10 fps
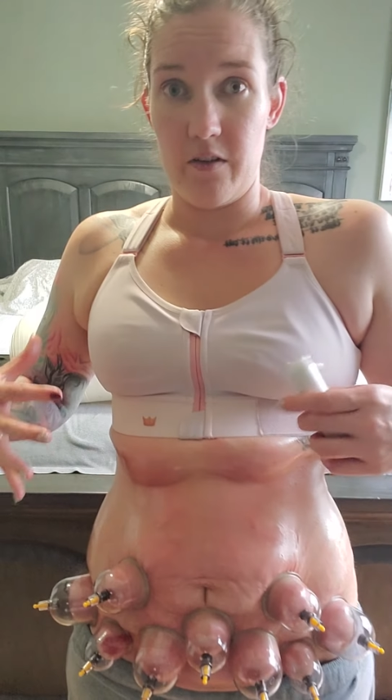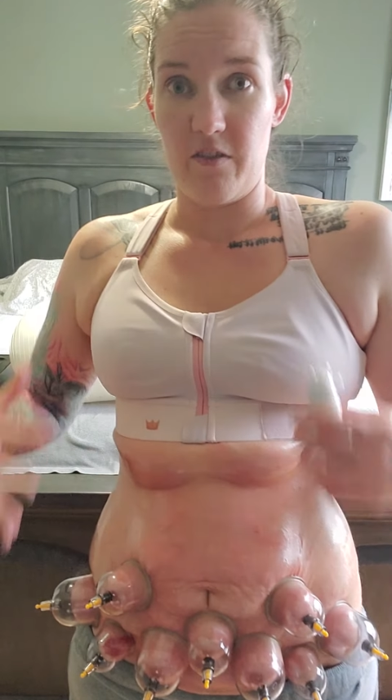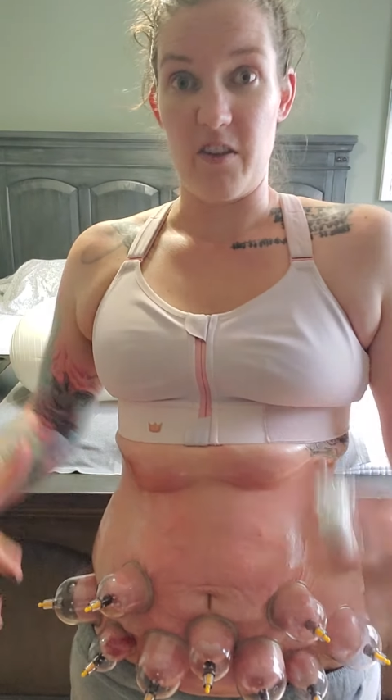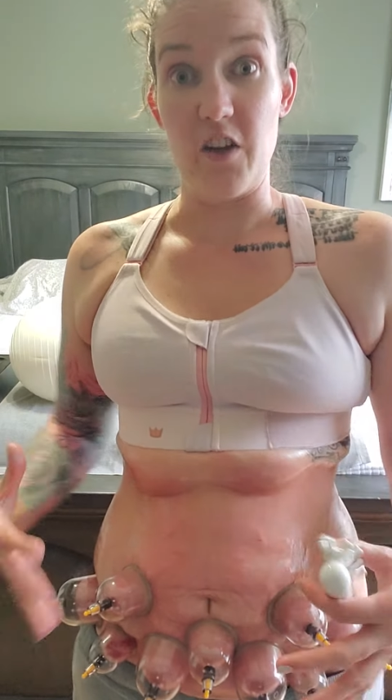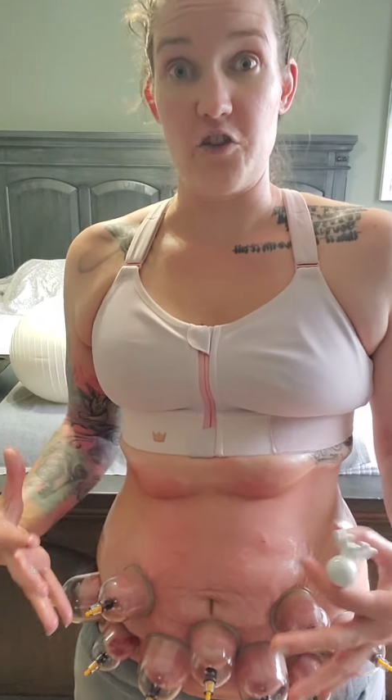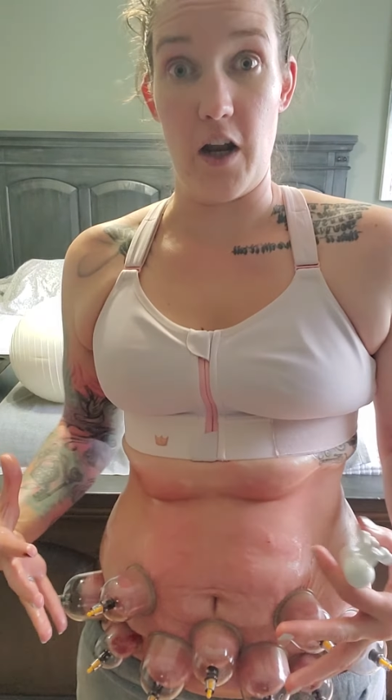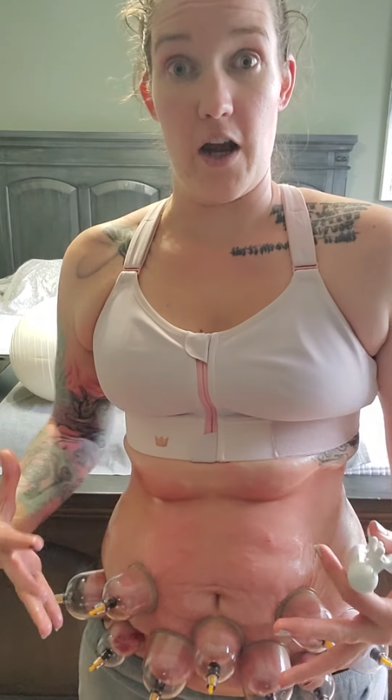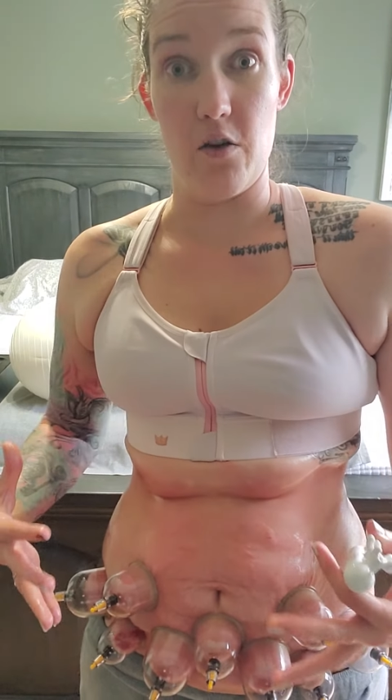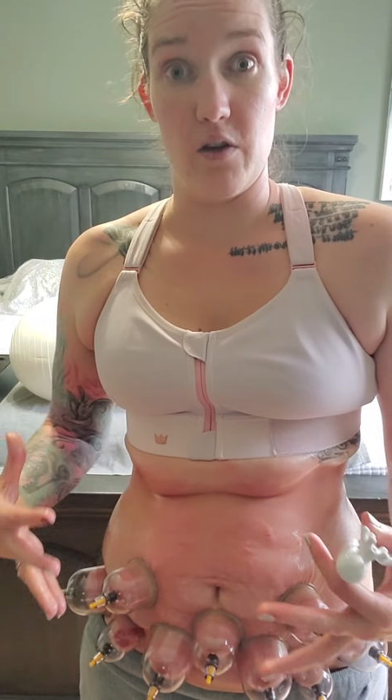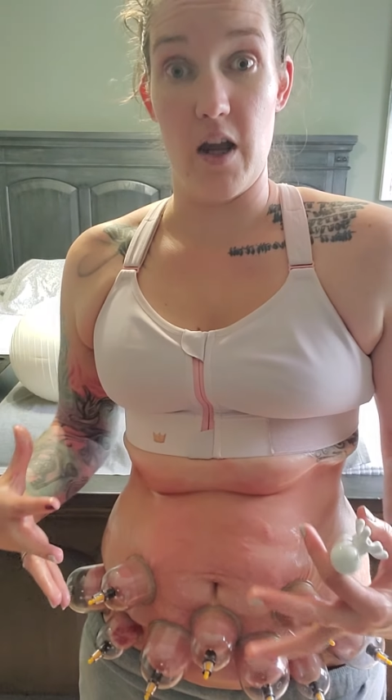flush it
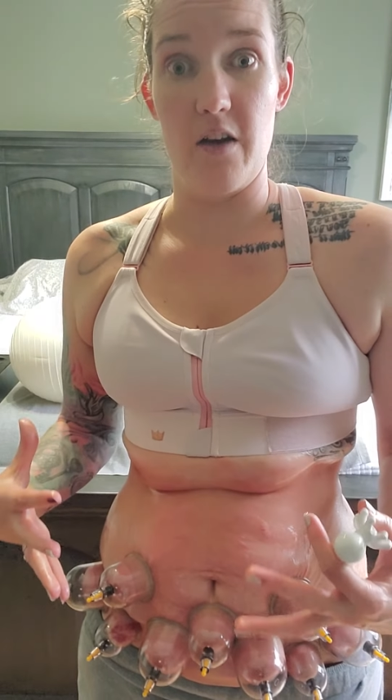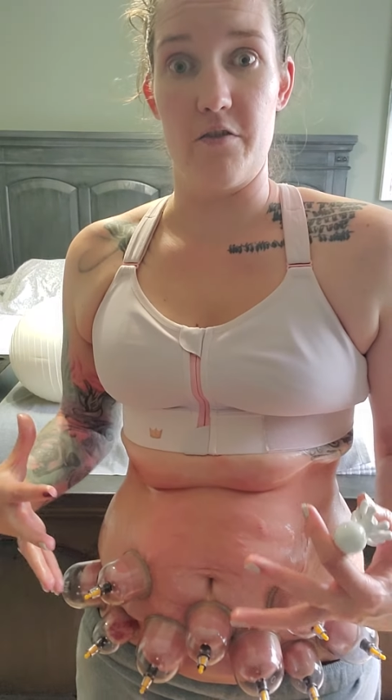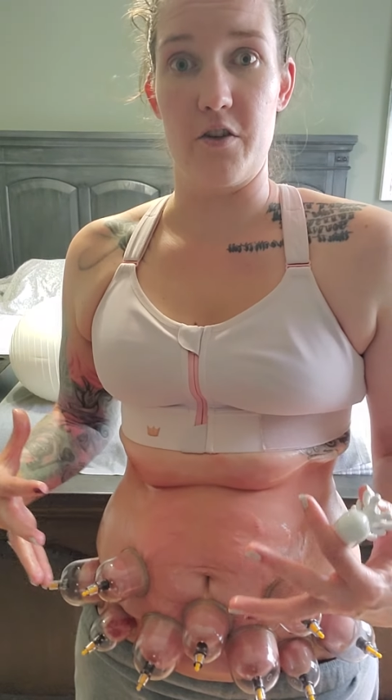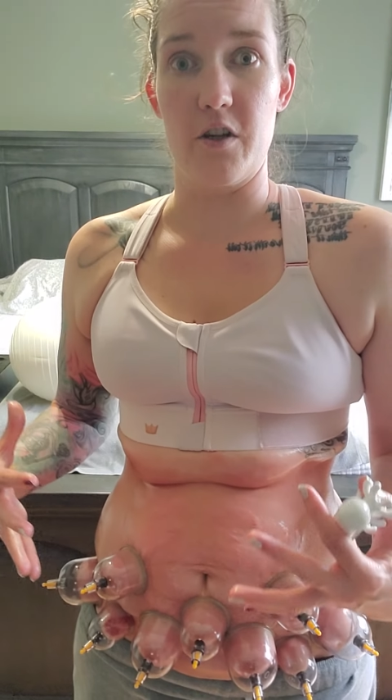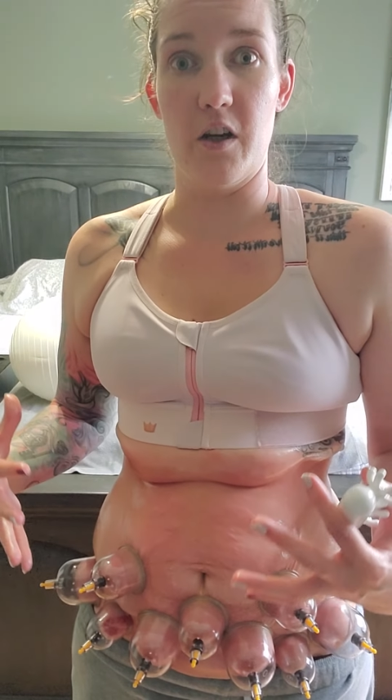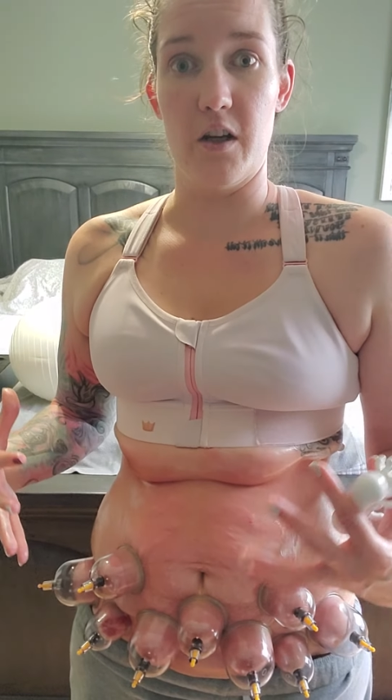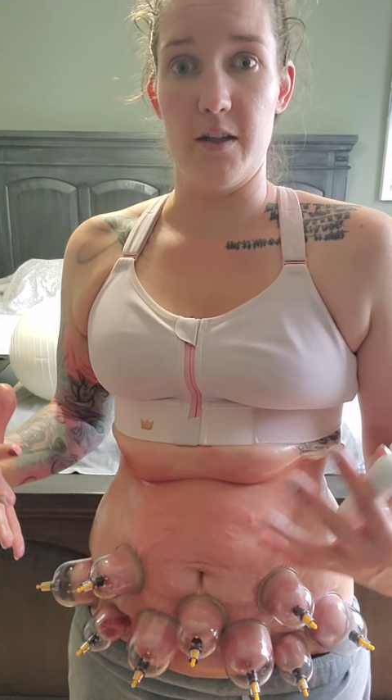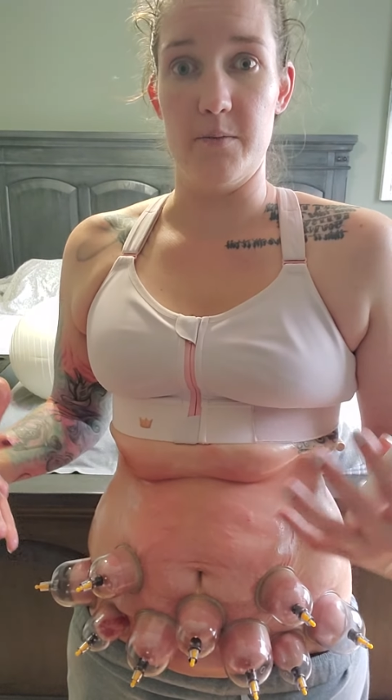out after